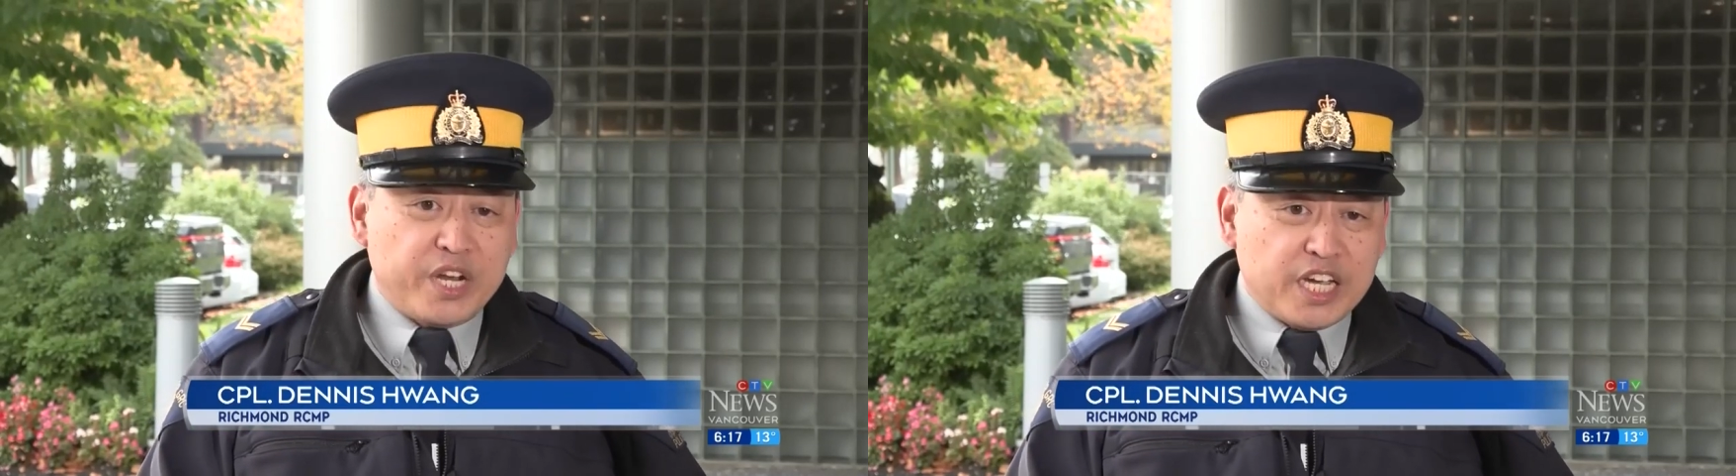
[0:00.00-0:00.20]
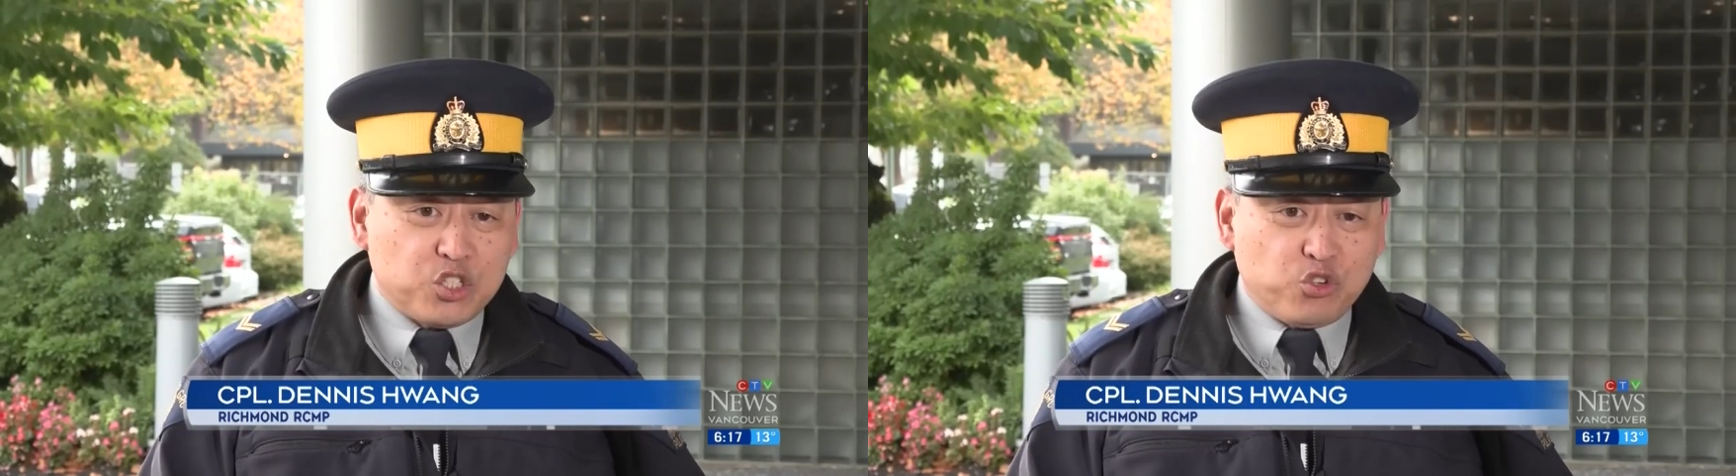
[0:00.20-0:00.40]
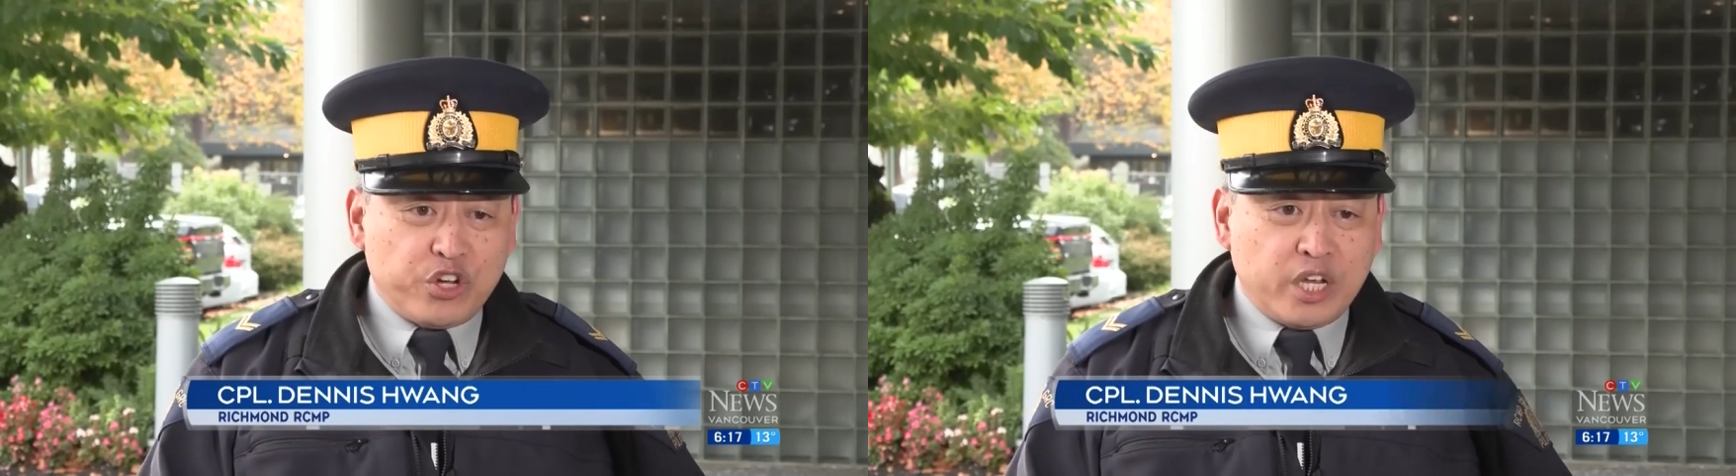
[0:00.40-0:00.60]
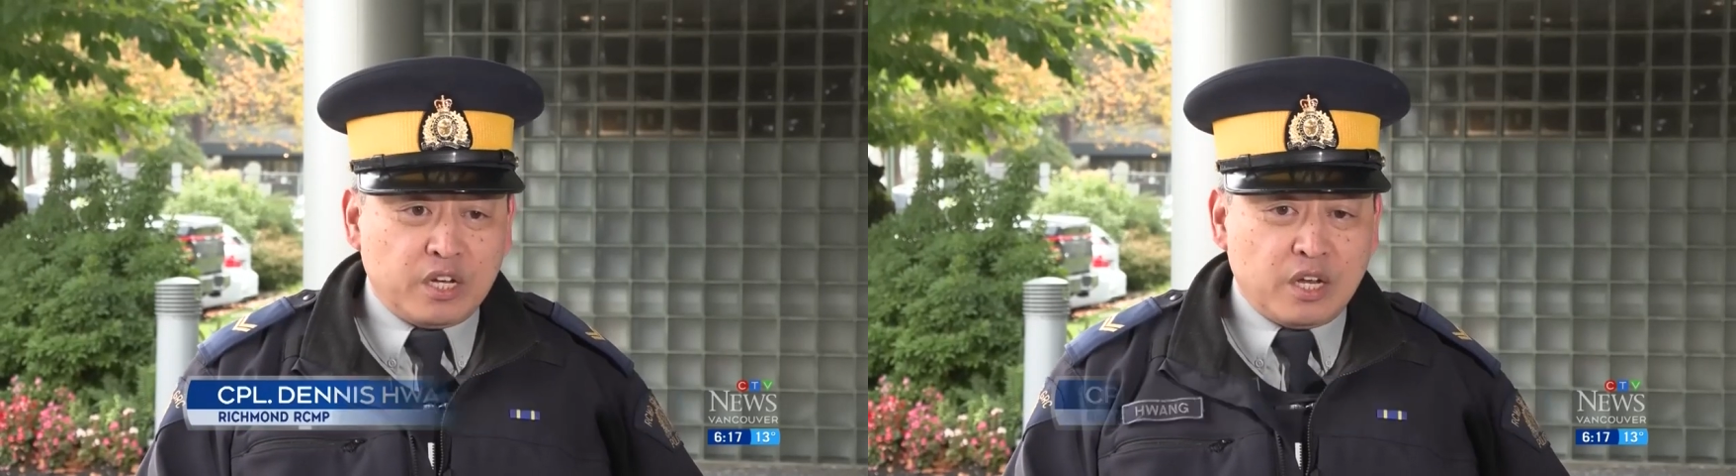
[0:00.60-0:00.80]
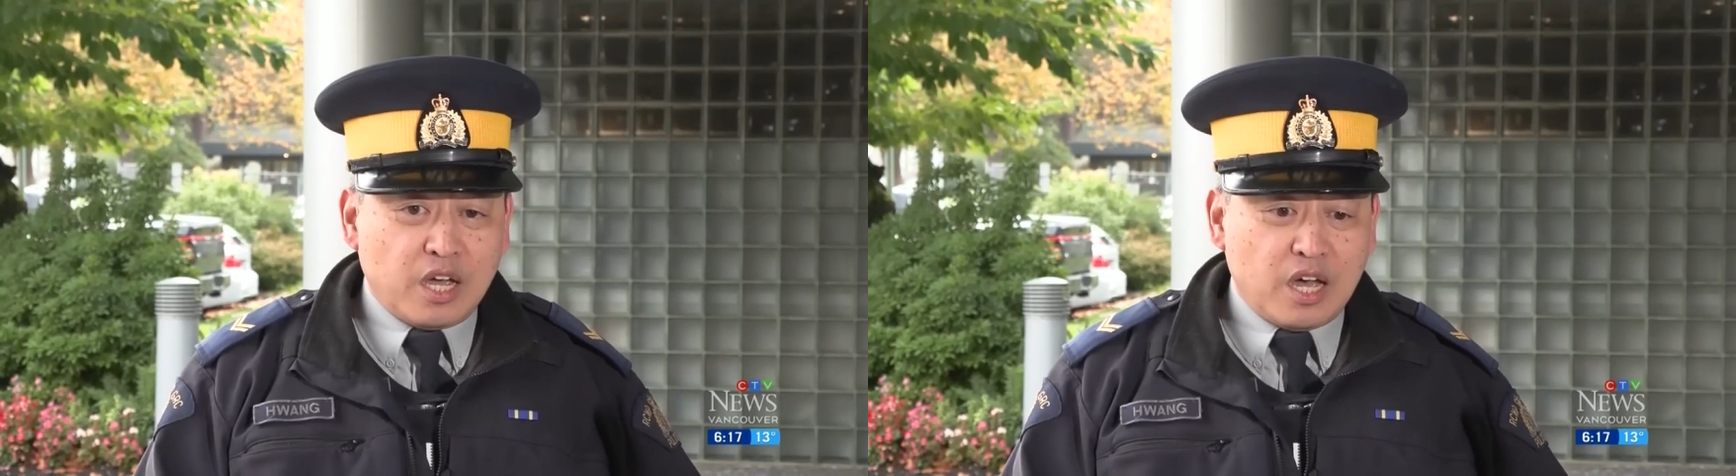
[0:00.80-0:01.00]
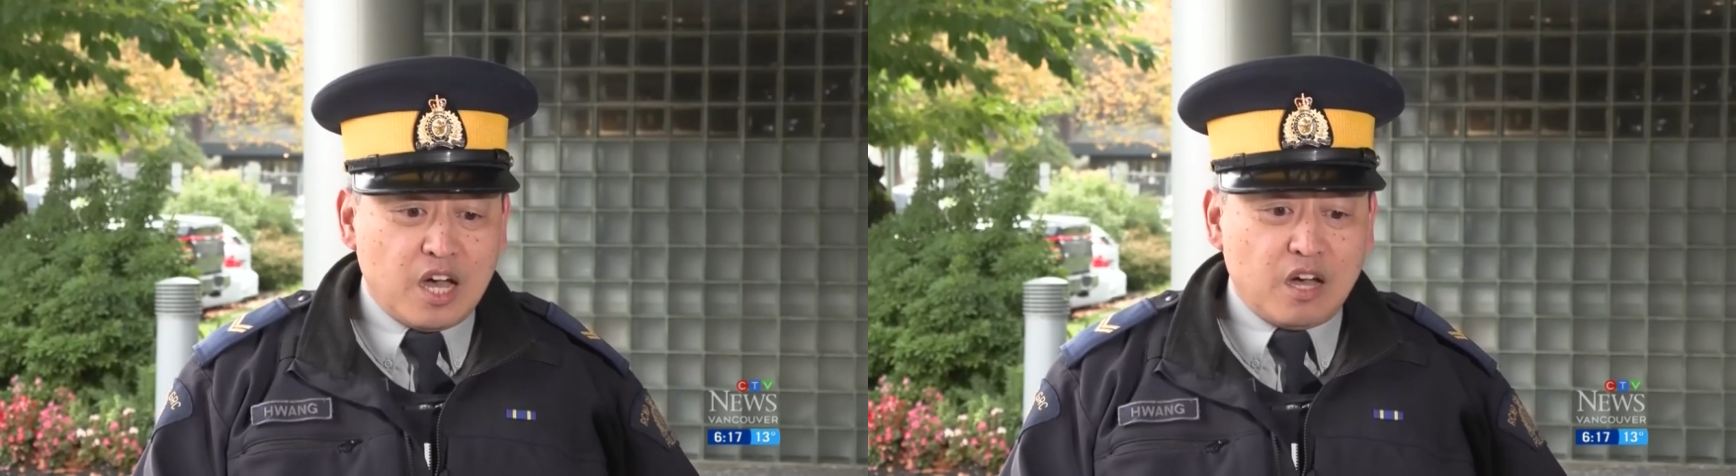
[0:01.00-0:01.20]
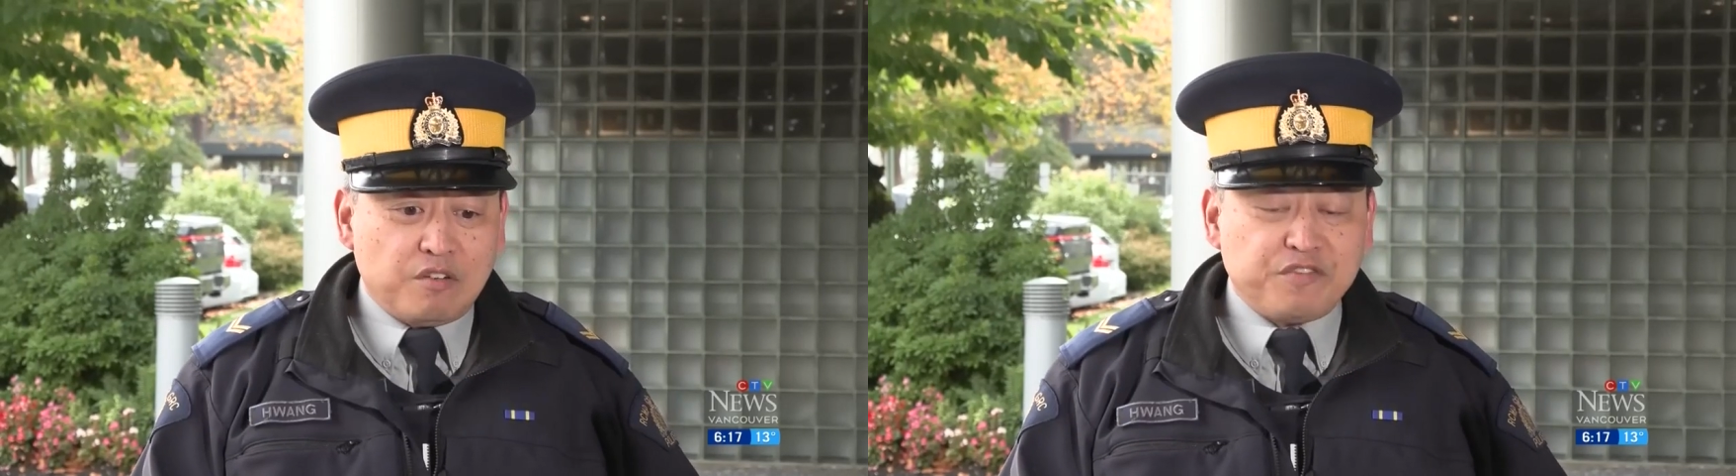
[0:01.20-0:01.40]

pedestrian uh,